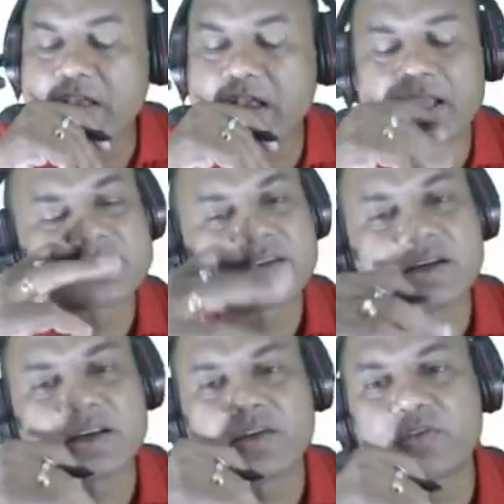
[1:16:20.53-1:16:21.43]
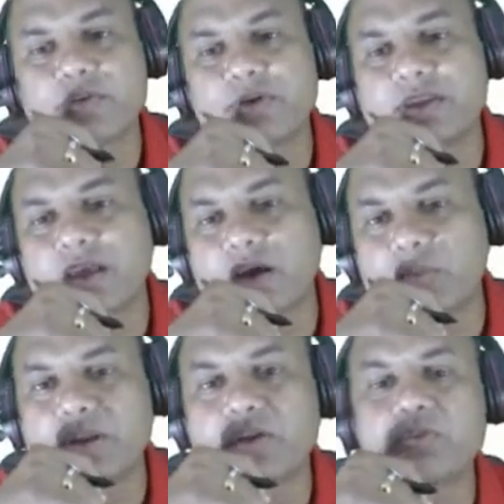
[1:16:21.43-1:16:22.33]
Answer it, everyone. How
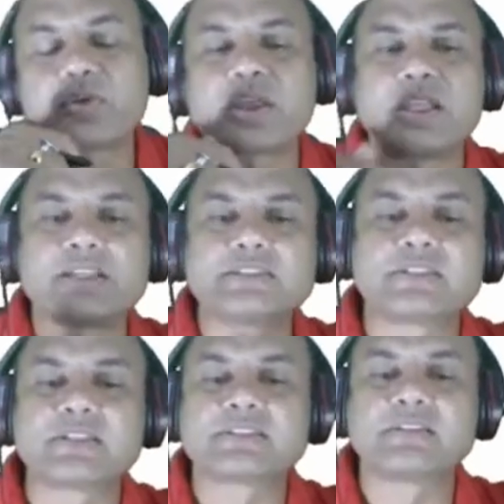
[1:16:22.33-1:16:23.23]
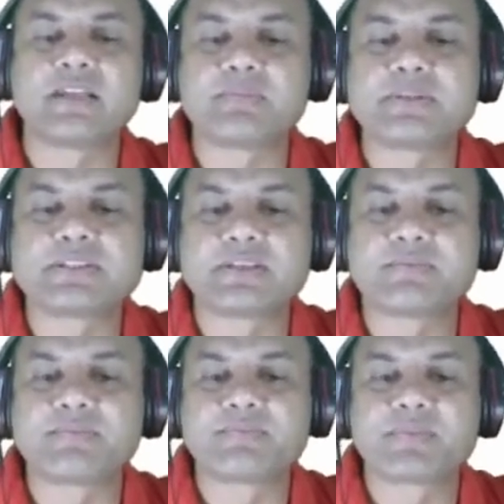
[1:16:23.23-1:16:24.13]
many of you can answer this? Let me see.
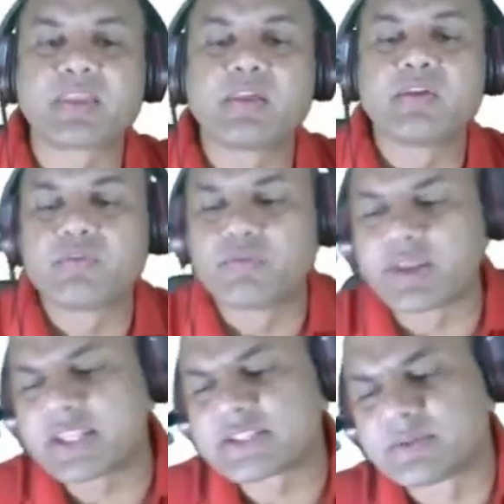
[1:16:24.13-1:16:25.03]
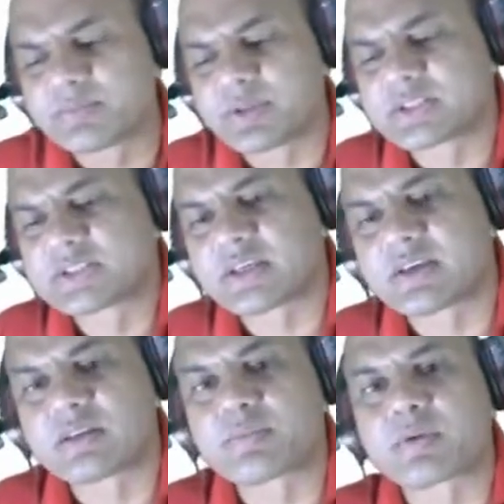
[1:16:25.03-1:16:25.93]
Very simple. See here,
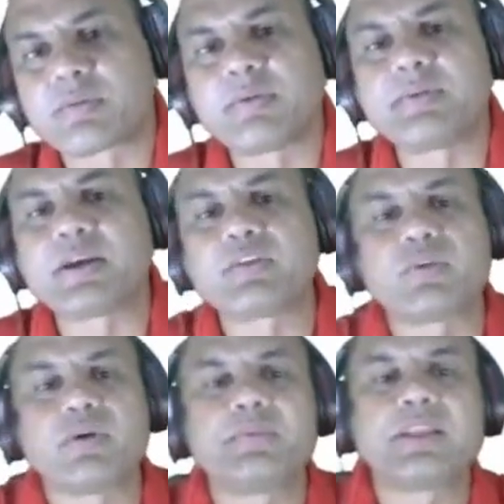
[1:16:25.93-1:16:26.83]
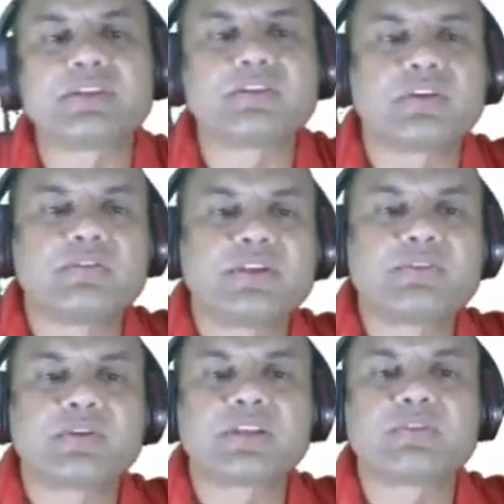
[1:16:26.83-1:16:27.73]
the probability formula is always,
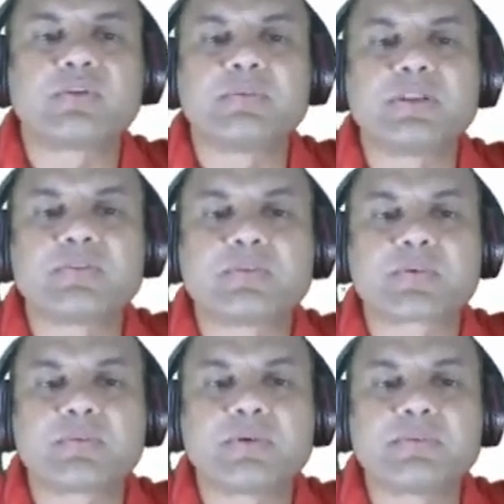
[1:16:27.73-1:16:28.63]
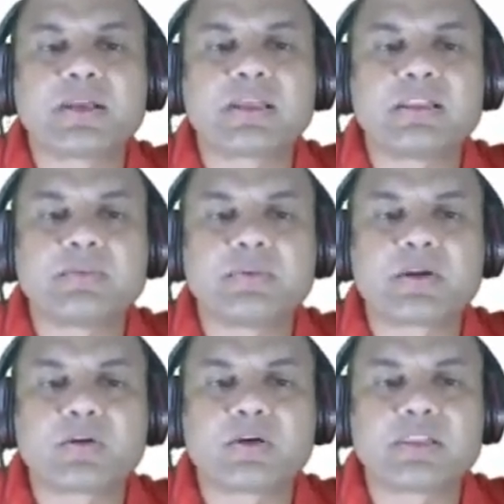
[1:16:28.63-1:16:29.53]
what is the formula for probability? Let me
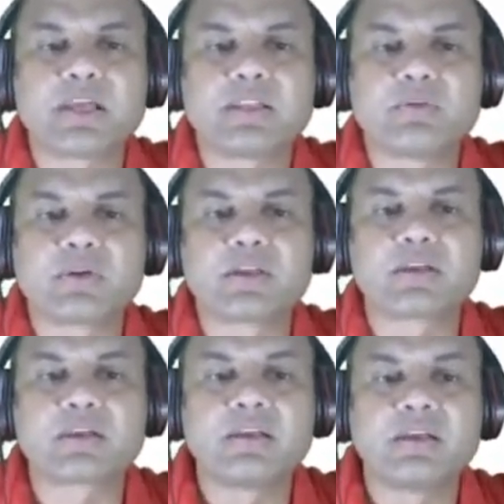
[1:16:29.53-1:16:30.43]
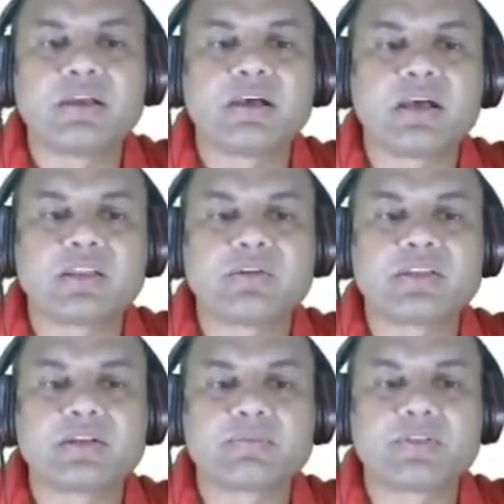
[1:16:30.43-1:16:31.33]
draw a line over here. Otherwise
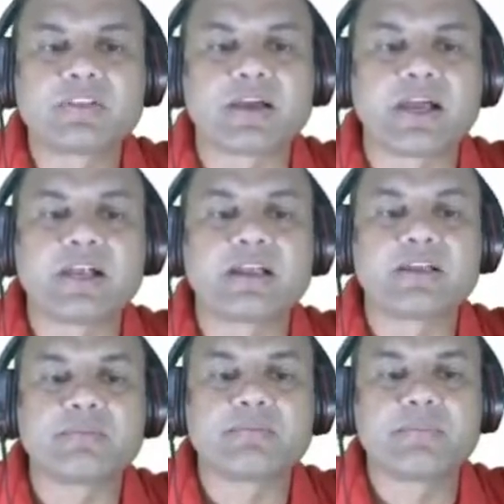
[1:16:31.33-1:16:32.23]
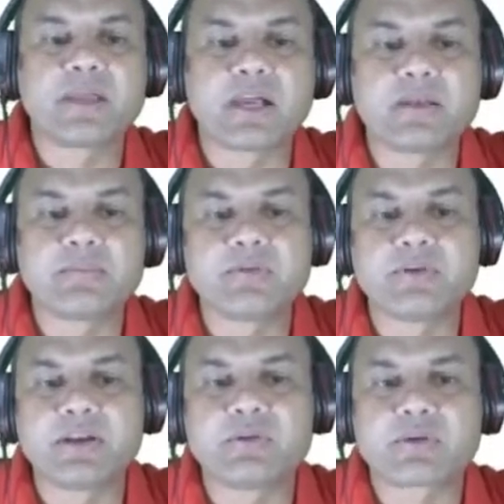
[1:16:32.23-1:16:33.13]
it will hide behind my
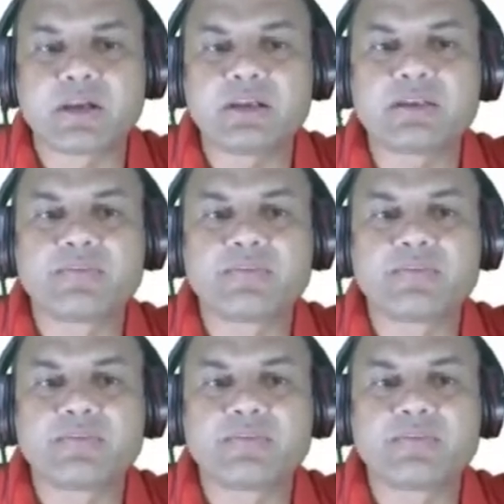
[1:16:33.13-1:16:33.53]
video, right?